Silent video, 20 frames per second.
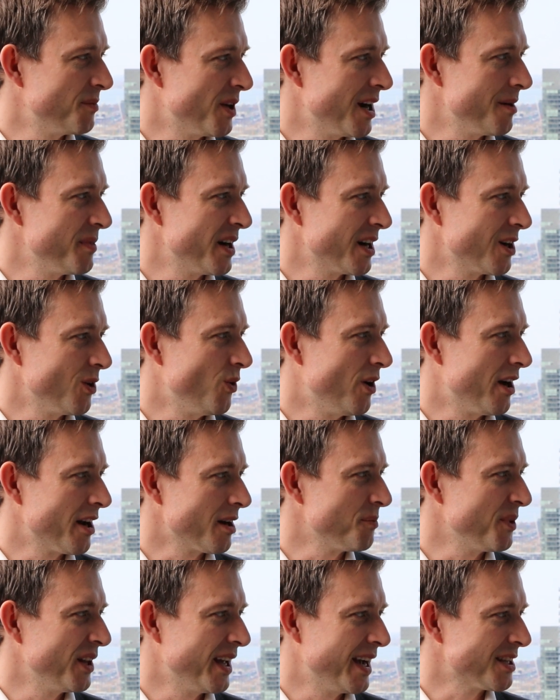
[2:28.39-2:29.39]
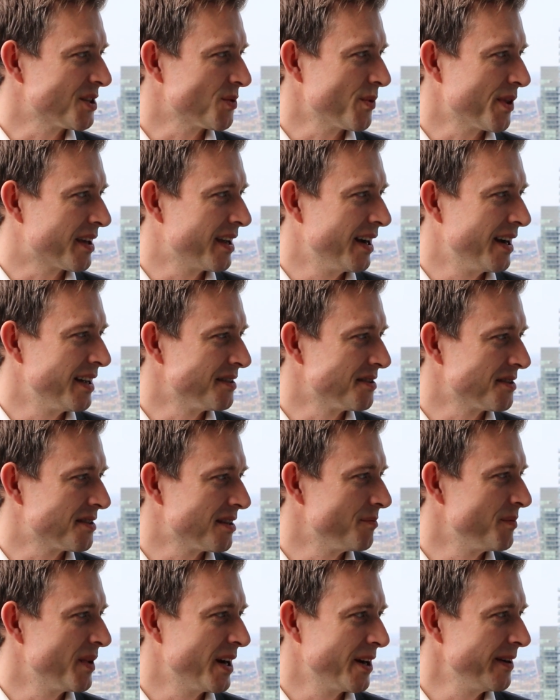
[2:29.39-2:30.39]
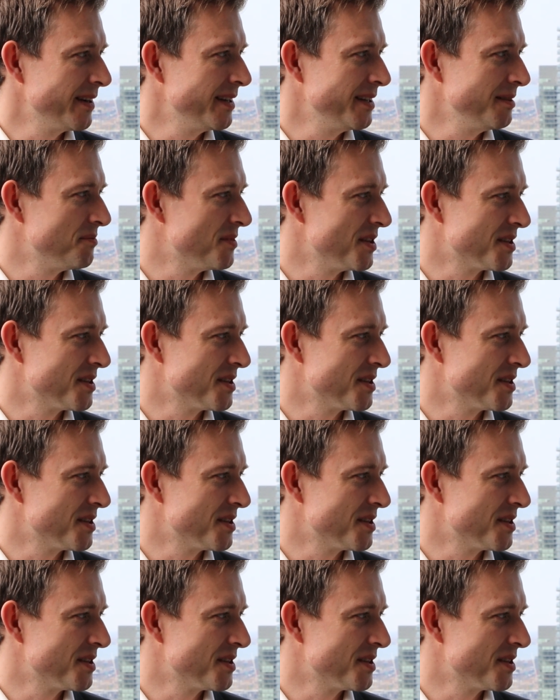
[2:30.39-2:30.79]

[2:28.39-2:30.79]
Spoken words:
my marijuana plants with guns and marry